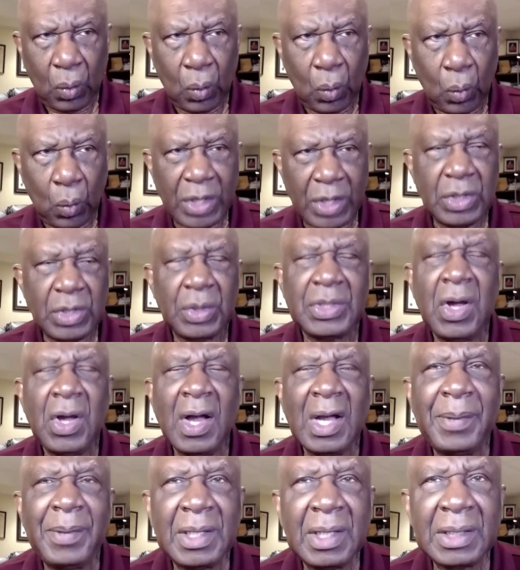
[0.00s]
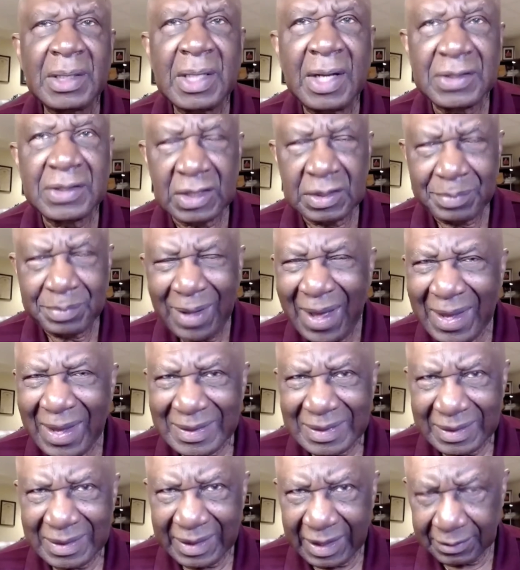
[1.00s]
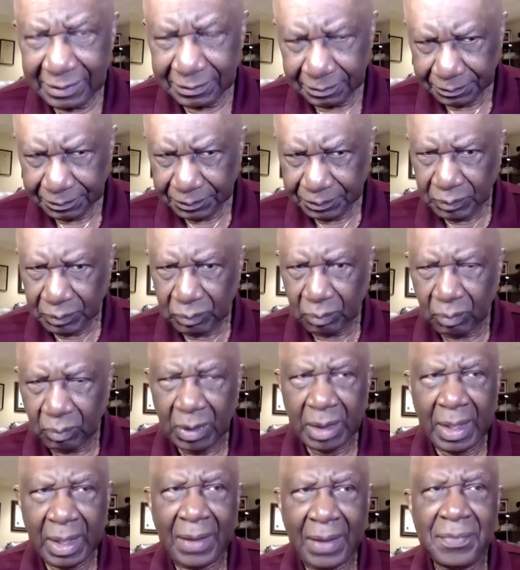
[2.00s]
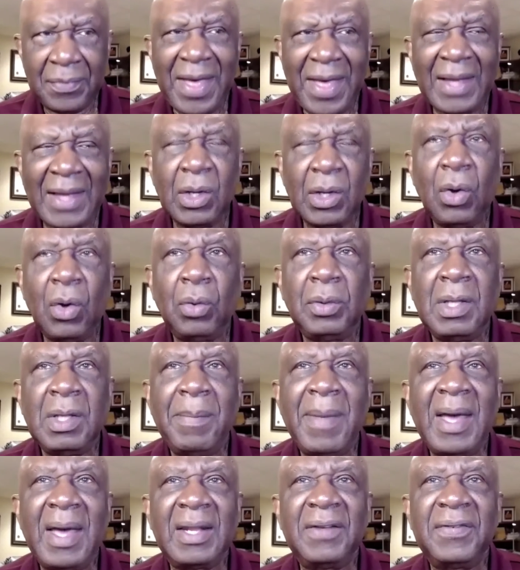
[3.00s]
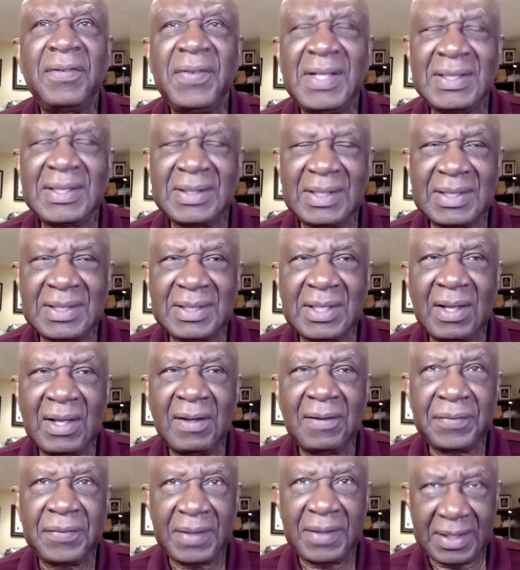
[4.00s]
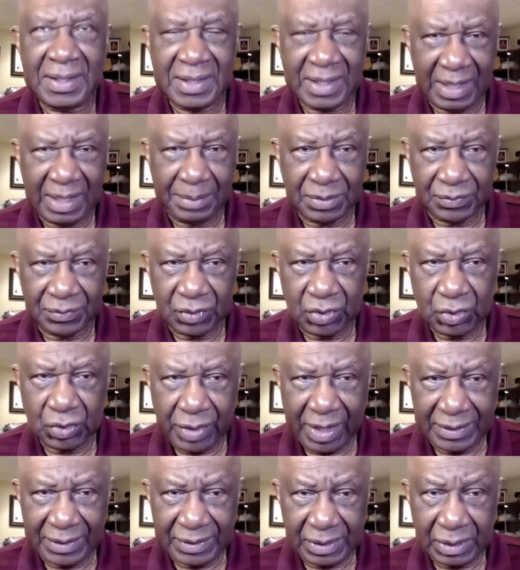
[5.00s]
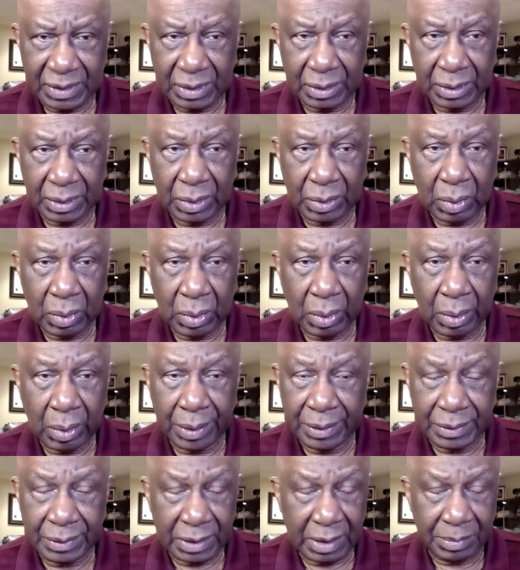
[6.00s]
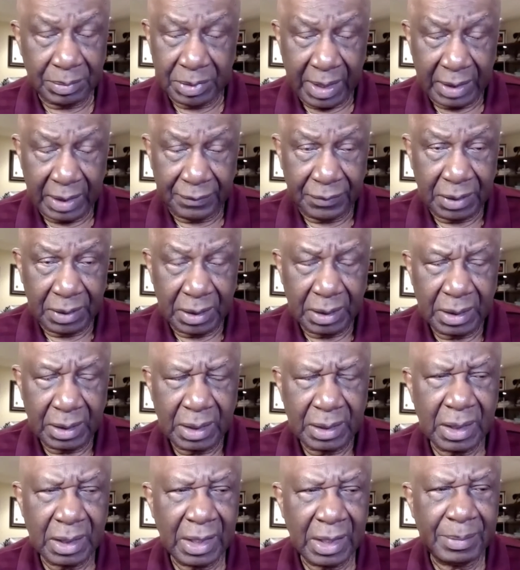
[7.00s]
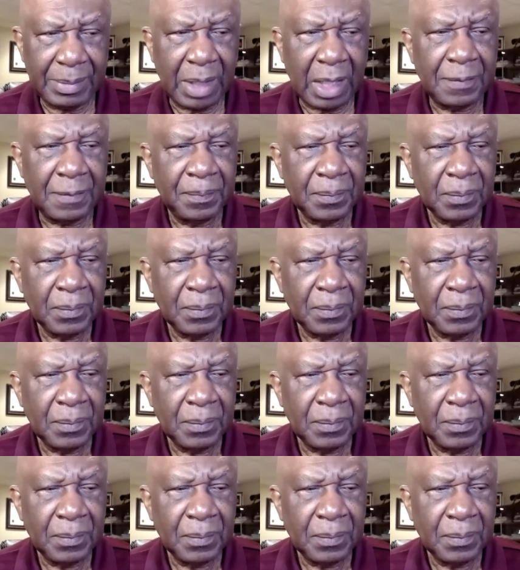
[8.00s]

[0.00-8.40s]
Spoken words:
when you talk about unconscious bias, then that only manifests itself in times of stress, or some kind of a dilemma.